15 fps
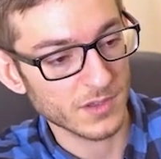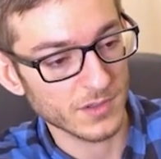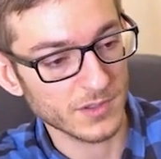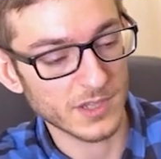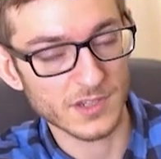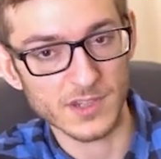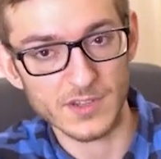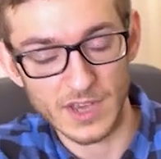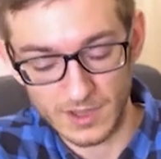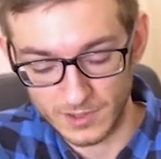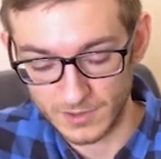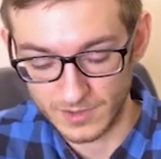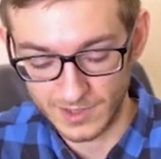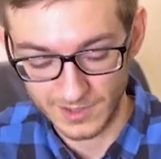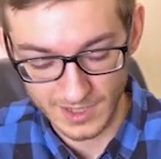You'll need to
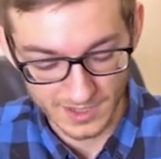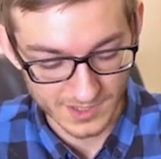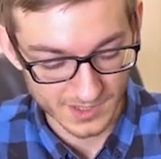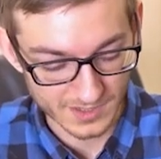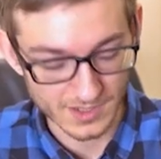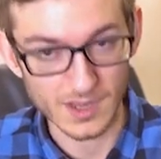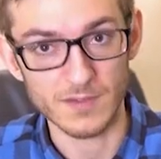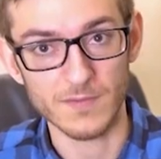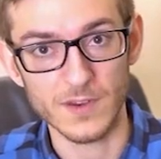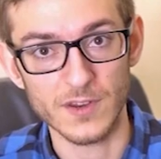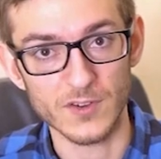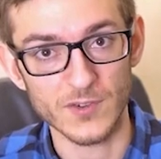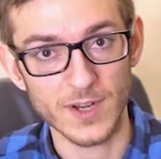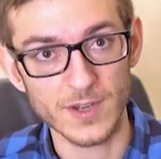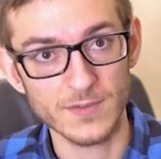download the latest
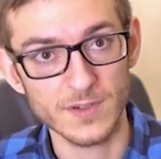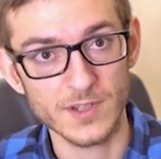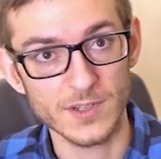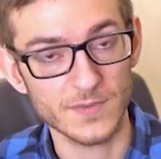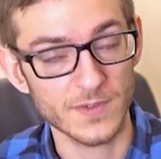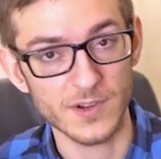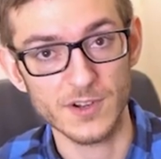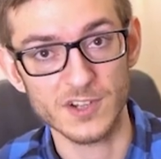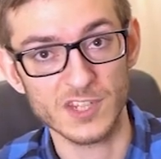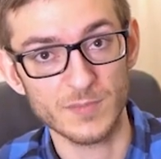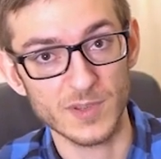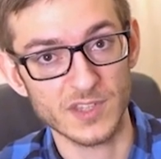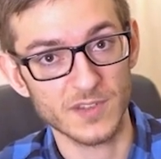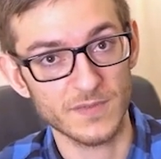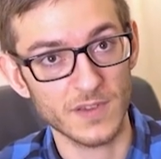NVIDIA drivers for your
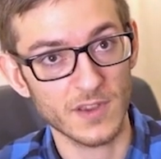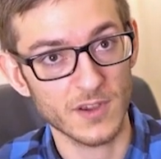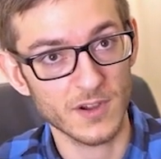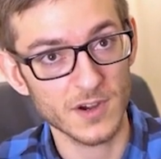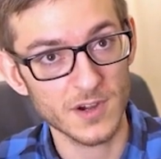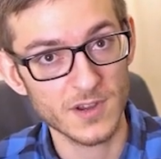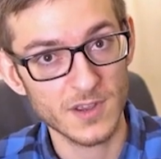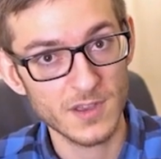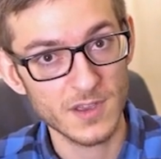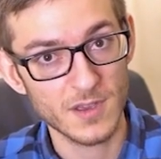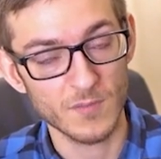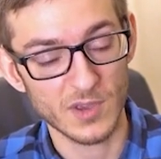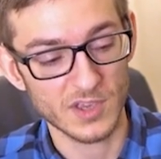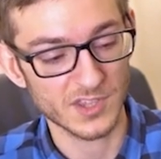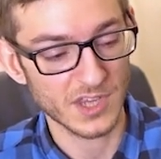specific card,
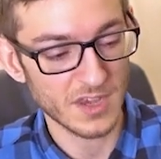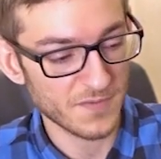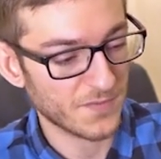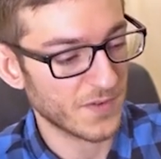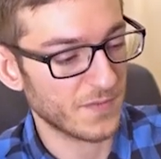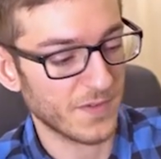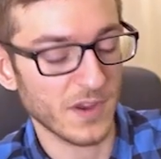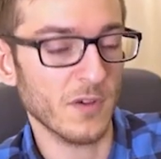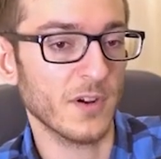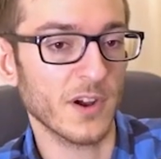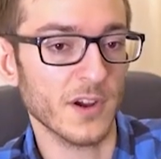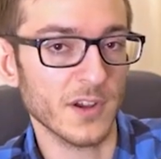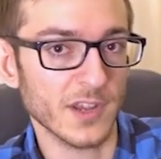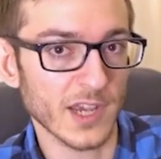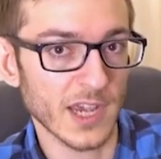because if your video
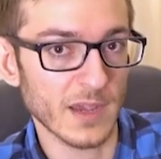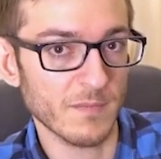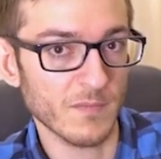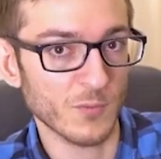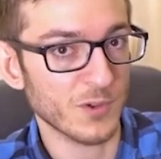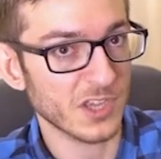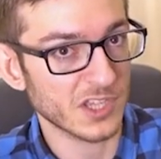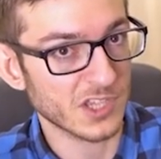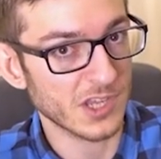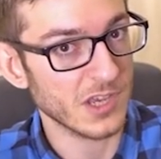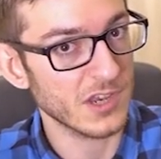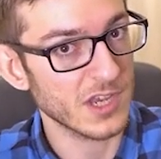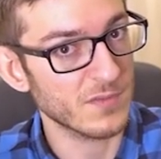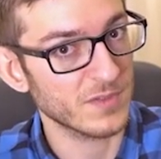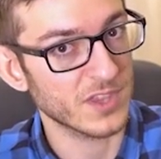card came with a
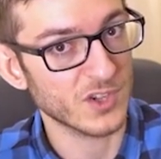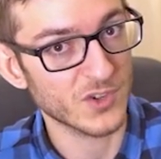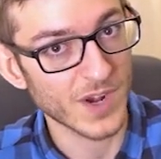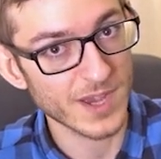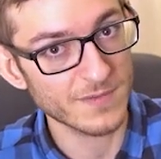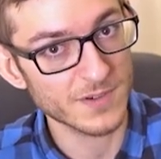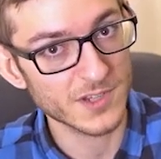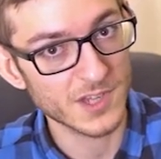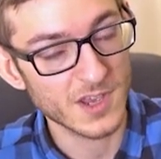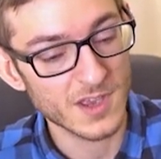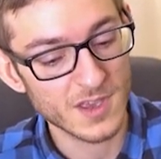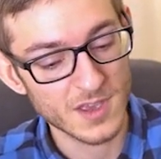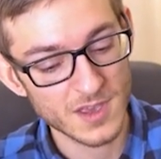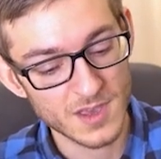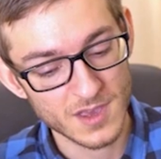CD with the drivers,
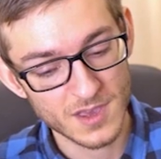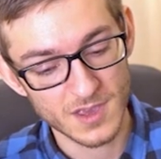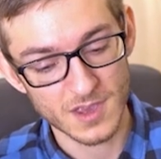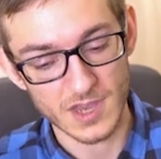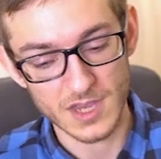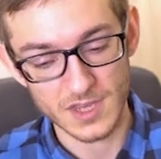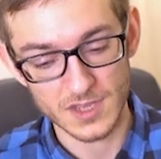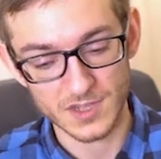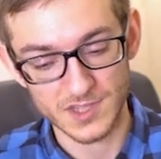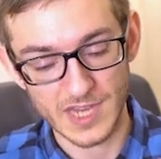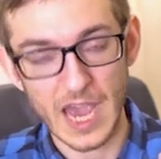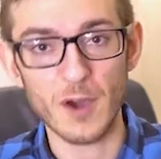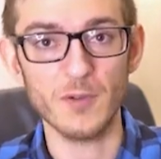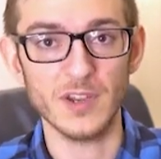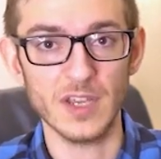
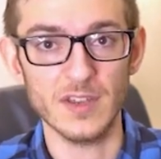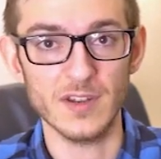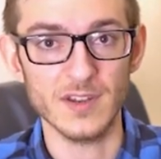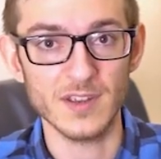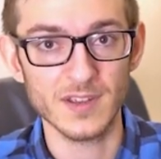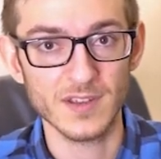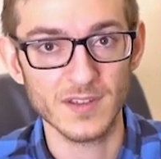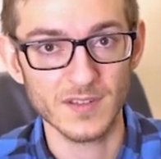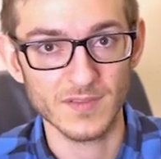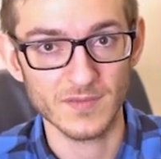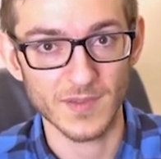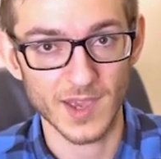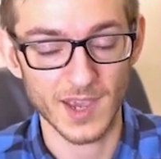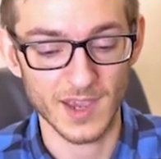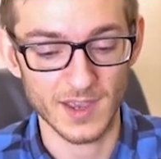it's outdated
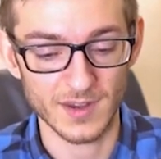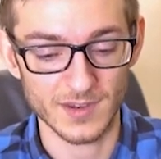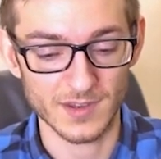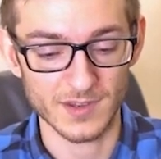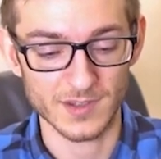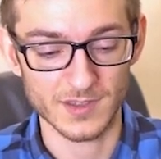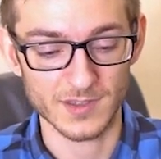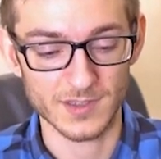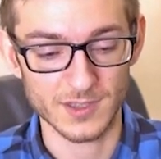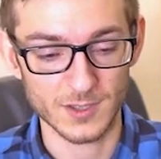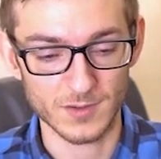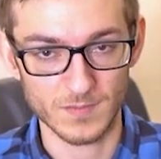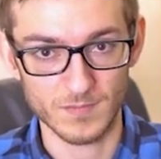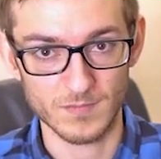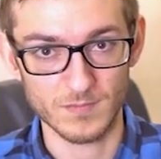and
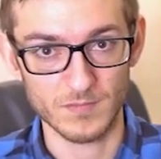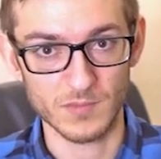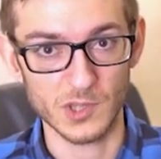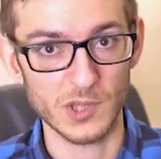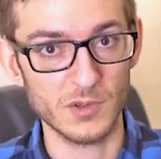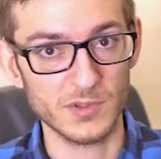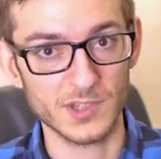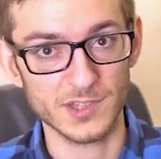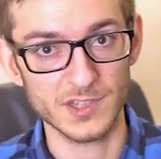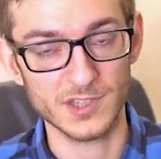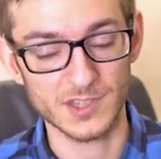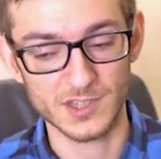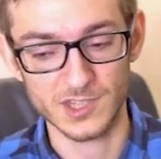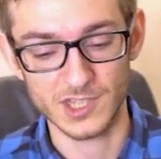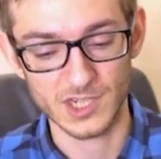it's
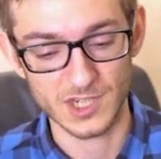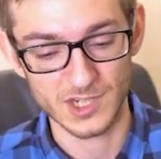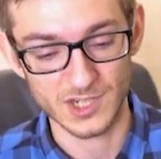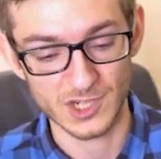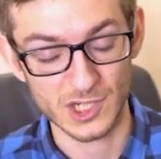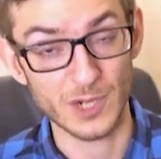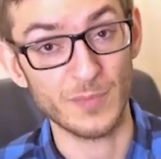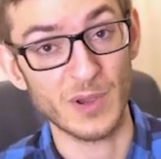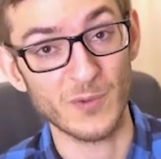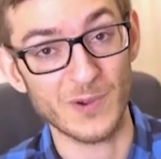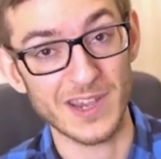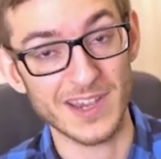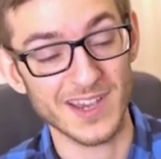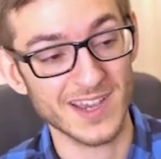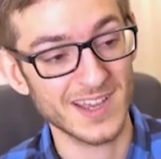useless shipping
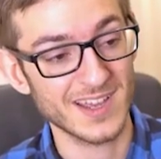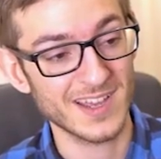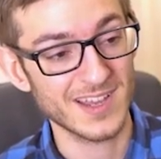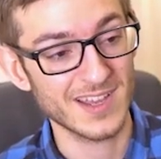weight.